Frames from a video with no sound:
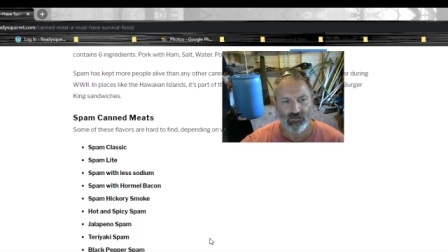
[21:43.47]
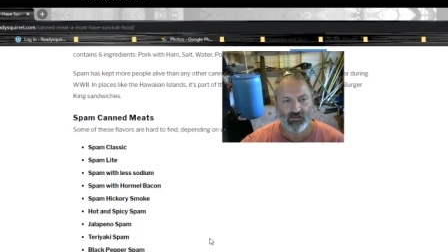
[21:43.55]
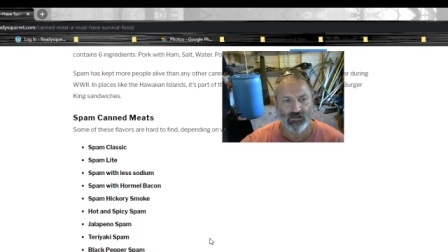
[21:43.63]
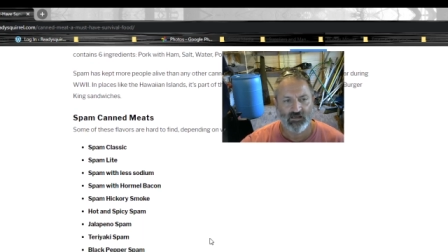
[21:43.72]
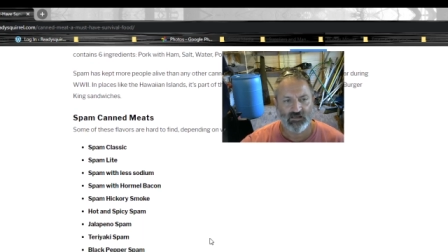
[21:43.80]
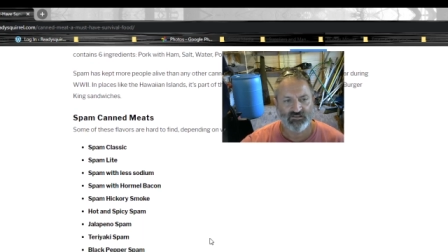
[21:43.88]

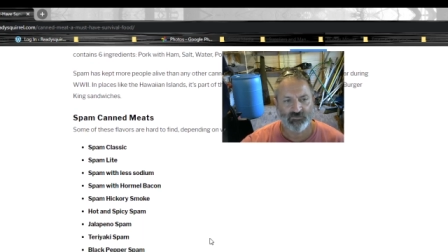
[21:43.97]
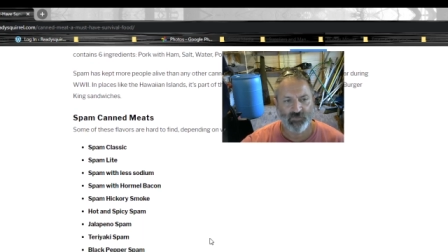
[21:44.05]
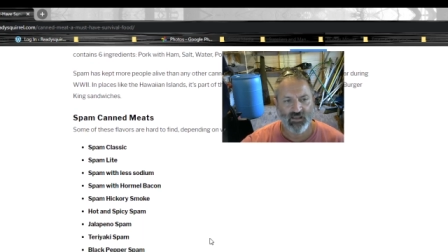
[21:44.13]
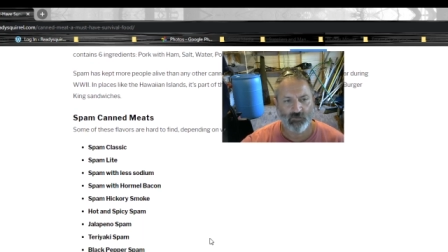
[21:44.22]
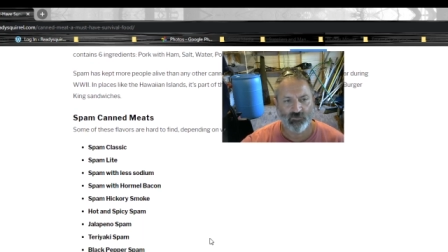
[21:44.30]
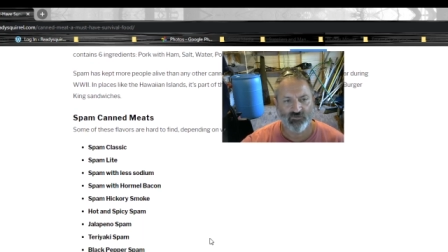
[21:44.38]
uh,
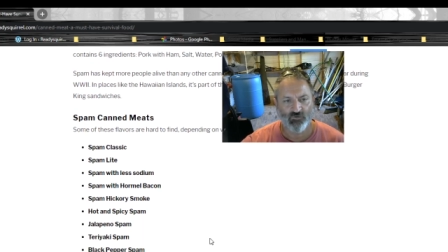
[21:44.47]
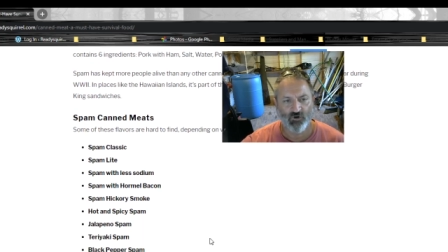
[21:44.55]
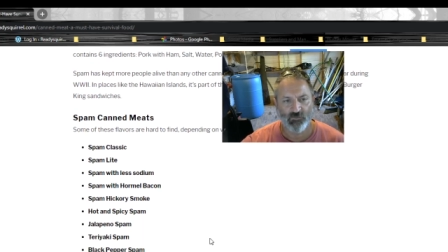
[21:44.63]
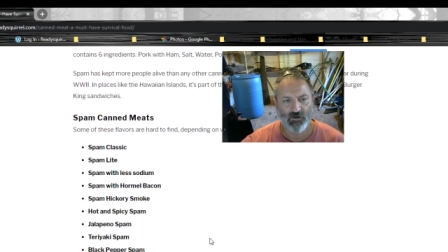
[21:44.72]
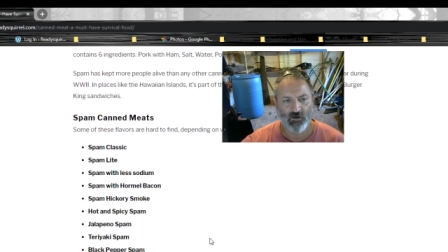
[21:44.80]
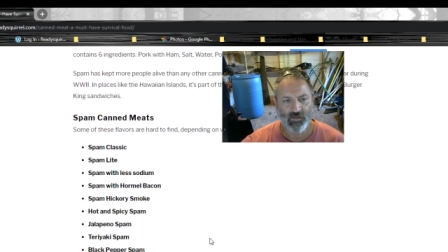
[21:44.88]
Spam with
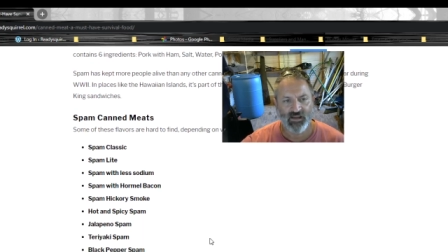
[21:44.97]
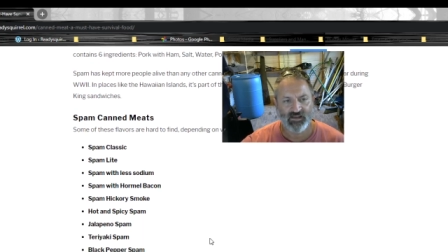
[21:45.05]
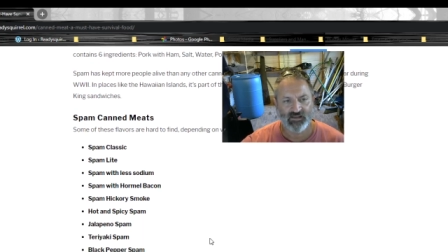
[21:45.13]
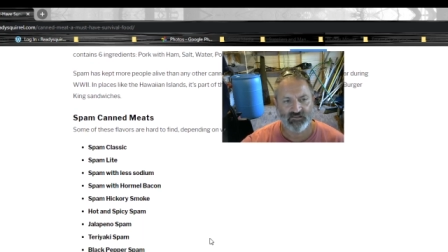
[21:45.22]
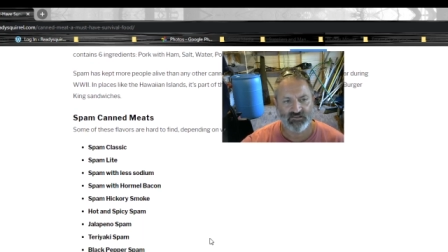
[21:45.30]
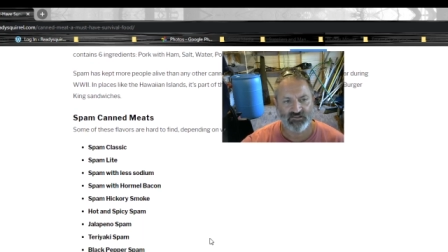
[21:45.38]
Hormel
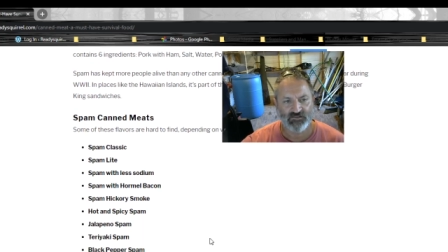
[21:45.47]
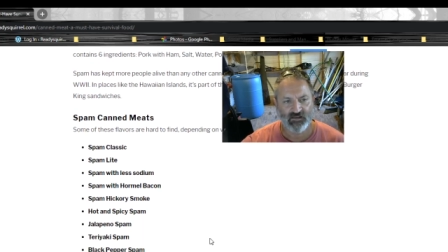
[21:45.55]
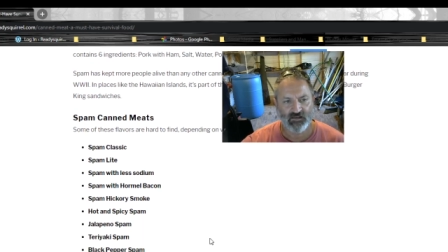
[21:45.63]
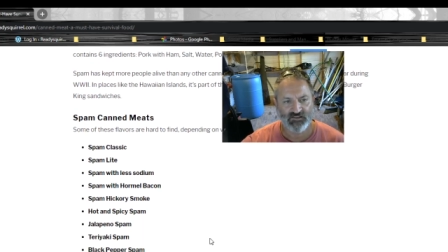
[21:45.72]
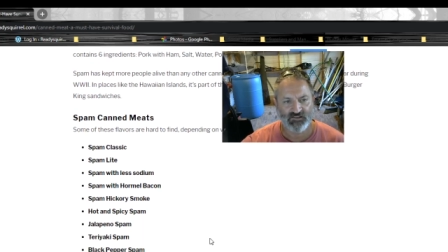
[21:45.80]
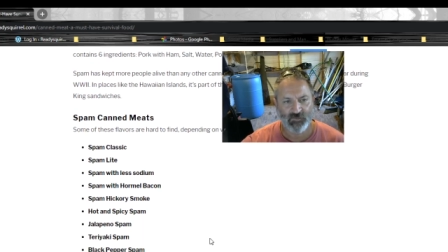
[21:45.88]
bacon,
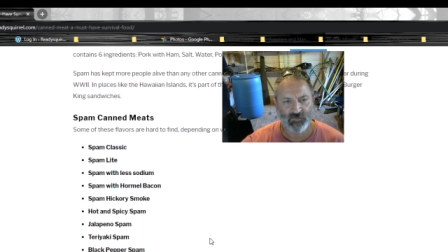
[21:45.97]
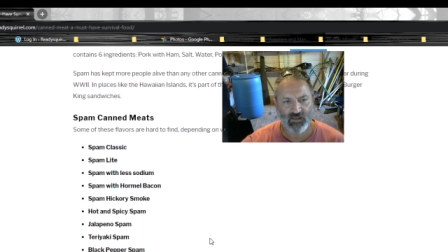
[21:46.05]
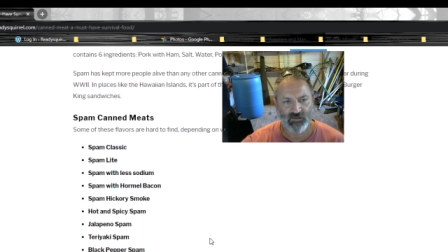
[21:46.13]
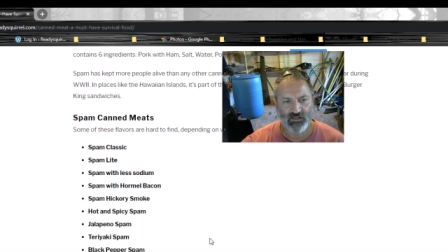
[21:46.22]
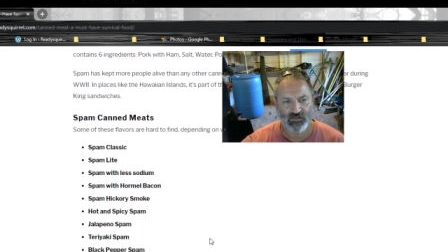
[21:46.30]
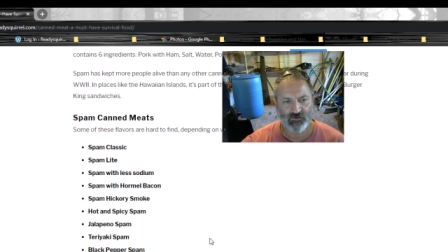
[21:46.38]
uh, Spam
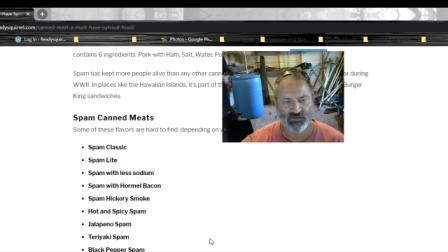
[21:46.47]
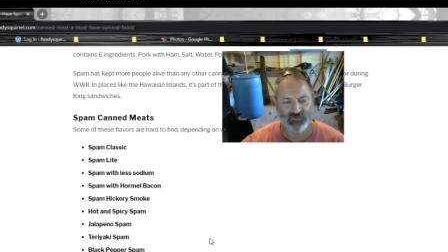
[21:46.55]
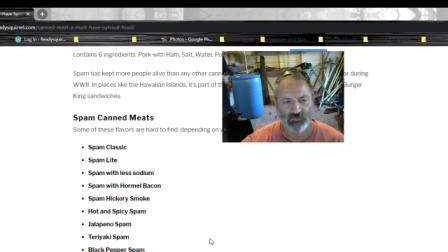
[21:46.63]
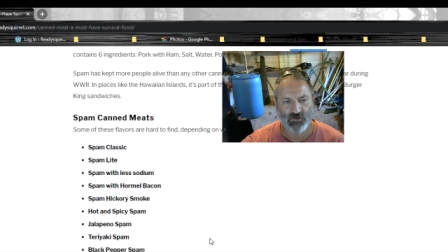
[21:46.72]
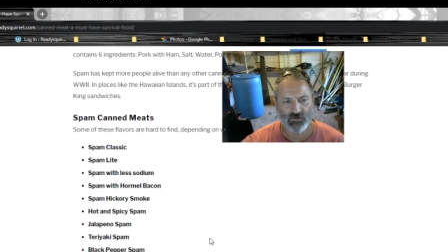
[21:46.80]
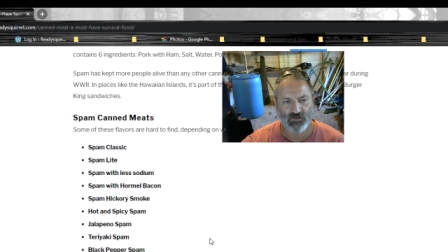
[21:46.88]
Hickory
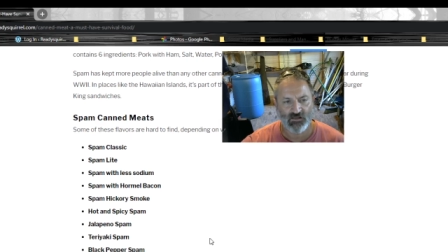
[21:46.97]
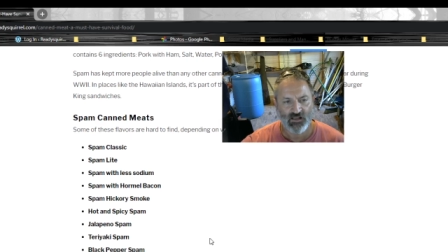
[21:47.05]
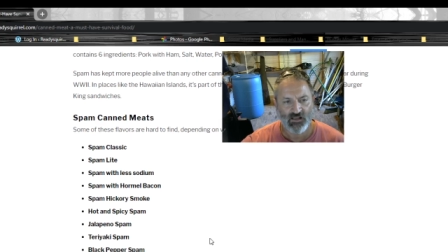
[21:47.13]
Smoke,